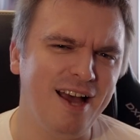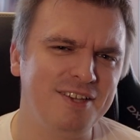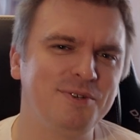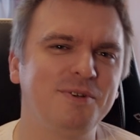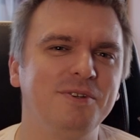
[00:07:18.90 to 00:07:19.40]

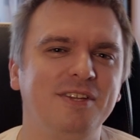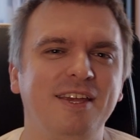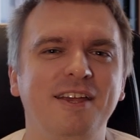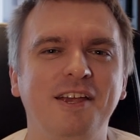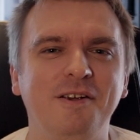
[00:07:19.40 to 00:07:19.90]
as you could
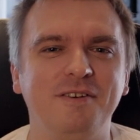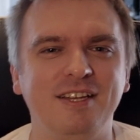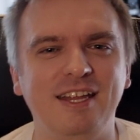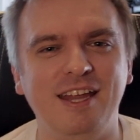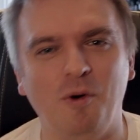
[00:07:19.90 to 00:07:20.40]
hear,
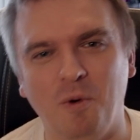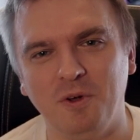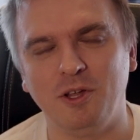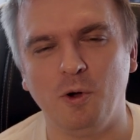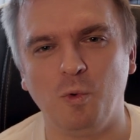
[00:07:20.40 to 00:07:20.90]
the
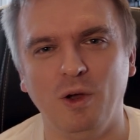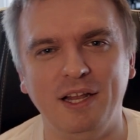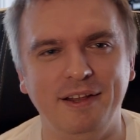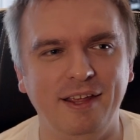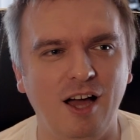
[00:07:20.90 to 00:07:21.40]
audio
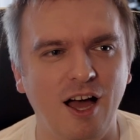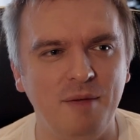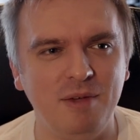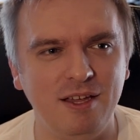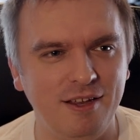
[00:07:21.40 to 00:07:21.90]
quality, I
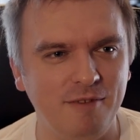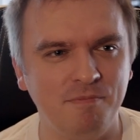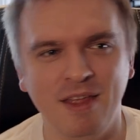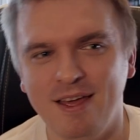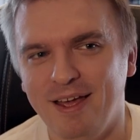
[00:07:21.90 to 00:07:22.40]

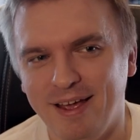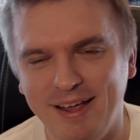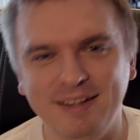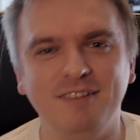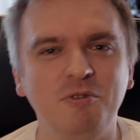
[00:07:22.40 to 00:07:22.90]
mean,
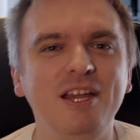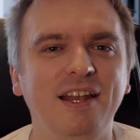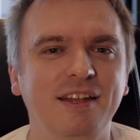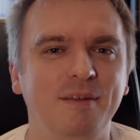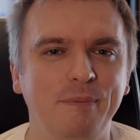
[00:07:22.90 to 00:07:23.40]
it
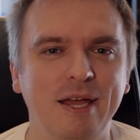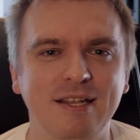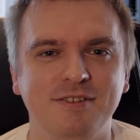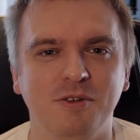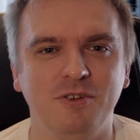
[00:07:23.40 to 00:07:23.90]
really
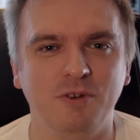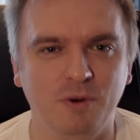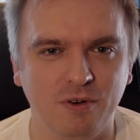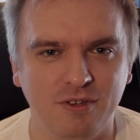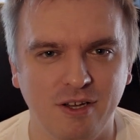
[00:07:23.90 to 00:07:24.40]
depends on
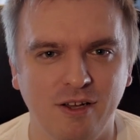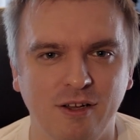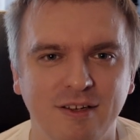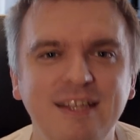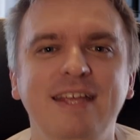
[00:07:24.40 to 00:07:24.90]
your
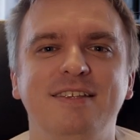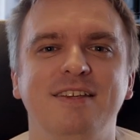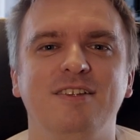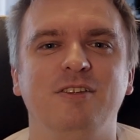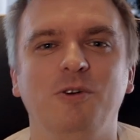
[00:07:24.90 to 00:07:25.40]
needs
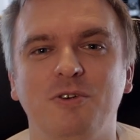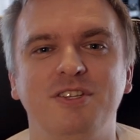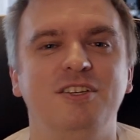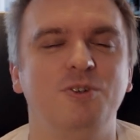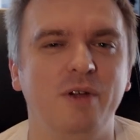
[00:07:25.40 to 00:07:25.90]
and your
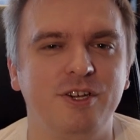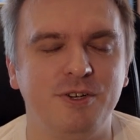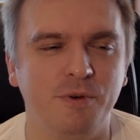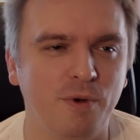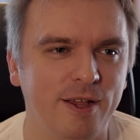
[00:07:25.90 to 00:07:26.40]

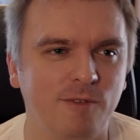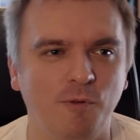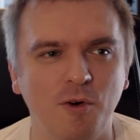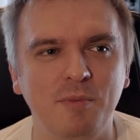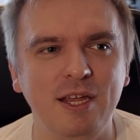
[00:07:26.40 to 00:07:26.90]
situation, right?
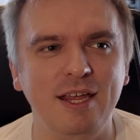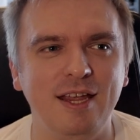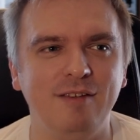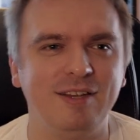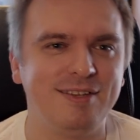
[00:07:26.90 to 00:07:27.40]
For
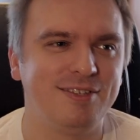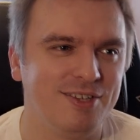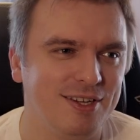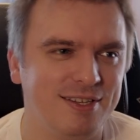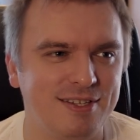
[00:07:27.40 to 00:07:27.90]
me, this
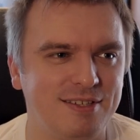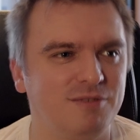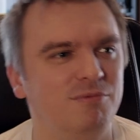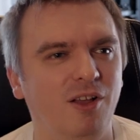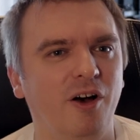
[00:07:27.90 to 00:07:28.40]
is
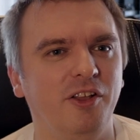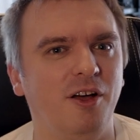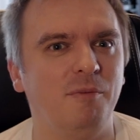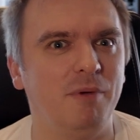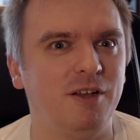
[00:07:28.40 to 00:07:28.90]
not
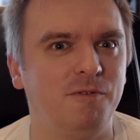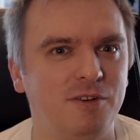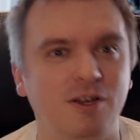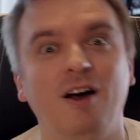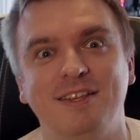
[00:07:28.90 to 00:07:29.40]
a
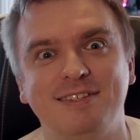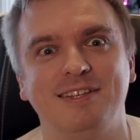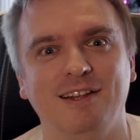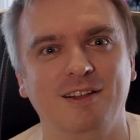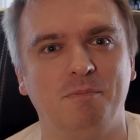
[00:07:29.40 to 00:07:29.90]
beneficial. I
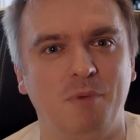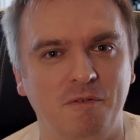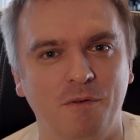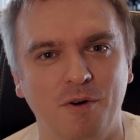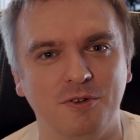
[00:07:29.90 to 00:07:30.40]
still
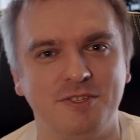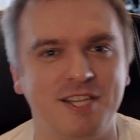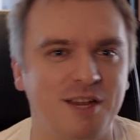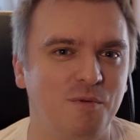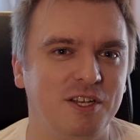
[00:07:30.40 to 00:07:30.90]
prefer to
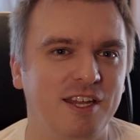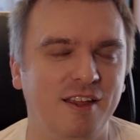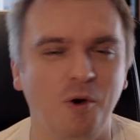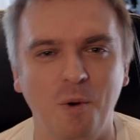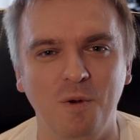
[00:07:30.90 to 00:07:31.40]
stick with
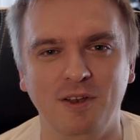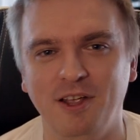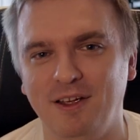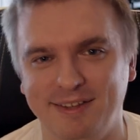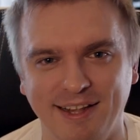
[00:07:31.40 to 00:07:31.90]
the old
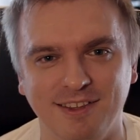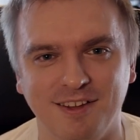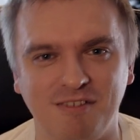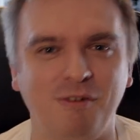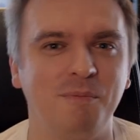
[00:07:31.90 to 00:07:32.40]

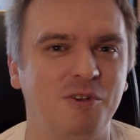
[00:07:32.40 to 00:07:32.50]
Deltas from